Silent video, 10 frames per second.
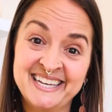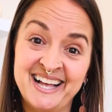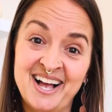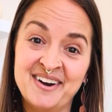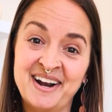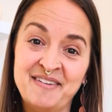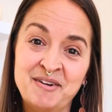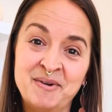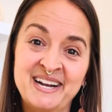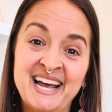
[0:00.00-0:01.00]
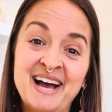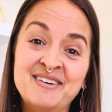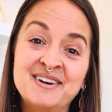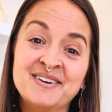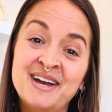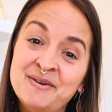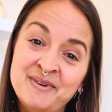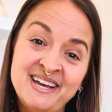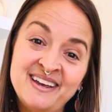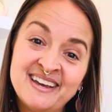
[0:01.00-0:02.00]
All right, everyone, have a great
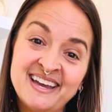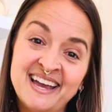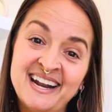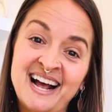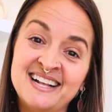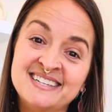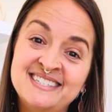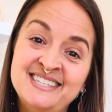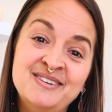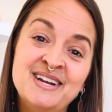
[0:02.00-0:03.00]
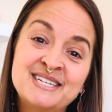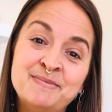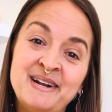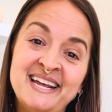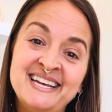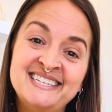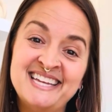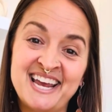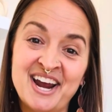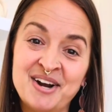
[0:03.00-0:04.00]
week, and I'll see you next Monday.
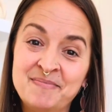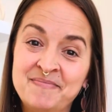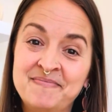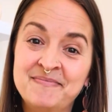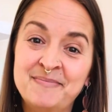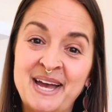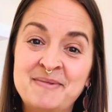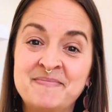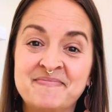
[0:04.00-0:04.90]
Take care. Bye.